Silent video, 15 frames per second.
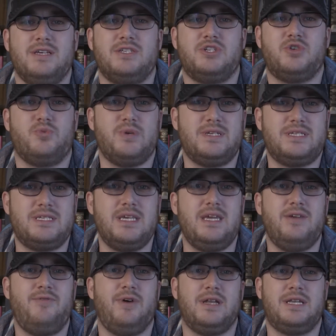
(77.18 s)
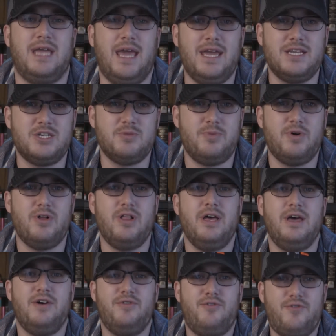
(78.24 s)
is to receive a tangible,
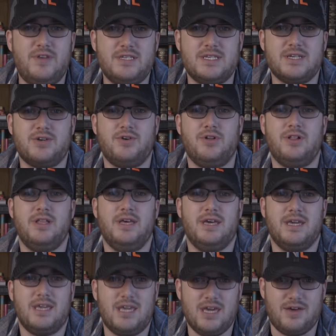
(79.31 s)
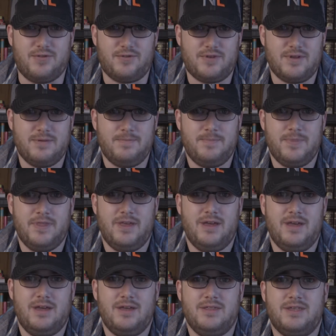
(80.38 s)
physical gift.
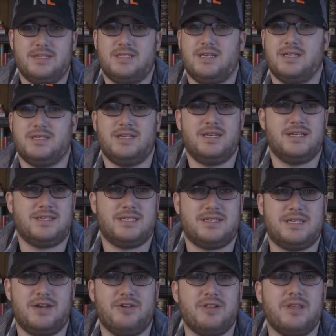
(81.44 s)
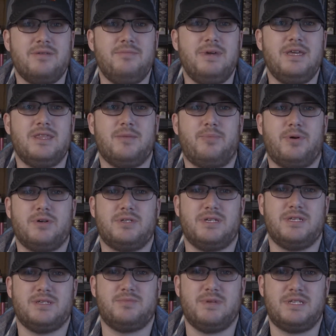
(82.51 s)
This doesn't necessarily mean the
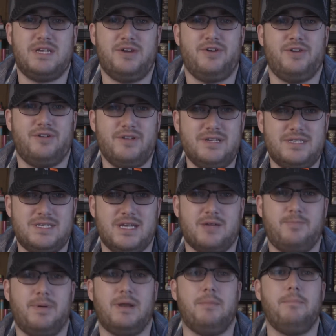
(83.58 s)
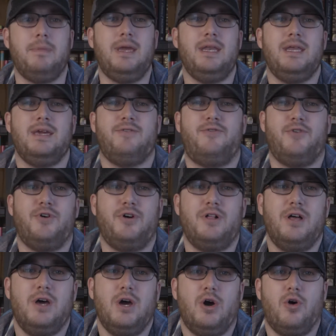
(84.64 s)
person is materialistic, but a
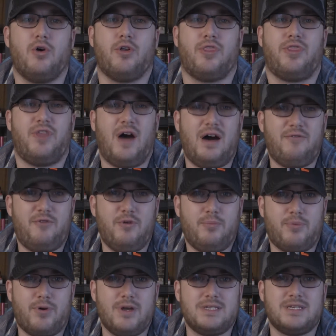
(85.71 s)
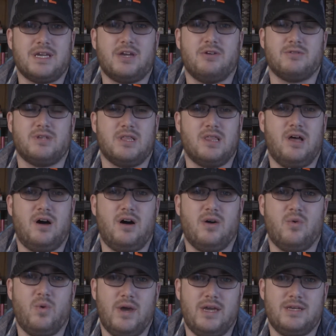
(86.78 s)
meaningful or thoughtful present goes a
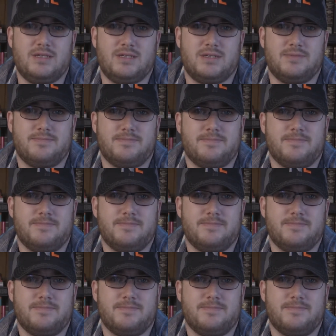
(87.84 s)
long ways.